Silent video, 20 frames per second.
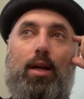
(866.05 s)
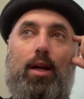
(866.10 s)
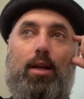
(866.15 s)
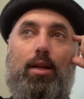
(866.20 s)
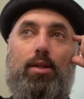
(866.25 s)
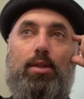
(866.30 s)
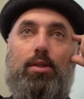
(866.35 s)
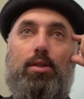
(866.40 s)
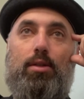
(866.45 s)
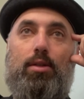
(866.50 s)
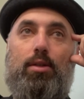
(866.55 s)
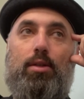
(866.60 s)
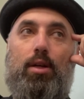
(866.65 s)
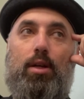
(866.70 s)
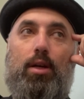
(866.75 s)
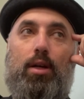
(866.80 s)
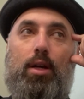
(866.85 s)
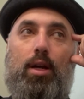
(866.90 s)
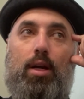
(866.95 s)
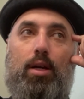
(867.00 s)
kind
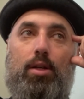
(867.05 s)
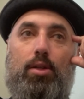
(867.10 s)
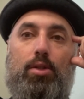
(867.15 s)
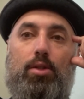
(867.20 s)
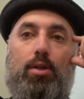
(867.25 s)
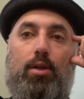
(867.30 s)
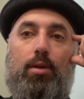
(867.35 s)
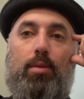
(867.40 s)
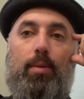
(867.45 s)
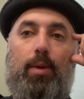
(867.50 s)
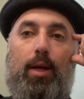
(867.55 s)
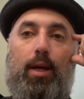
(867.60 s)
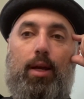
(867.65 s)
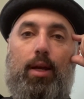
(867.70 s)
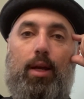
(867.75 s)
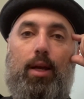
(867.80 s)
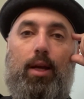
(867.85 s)
of shook me.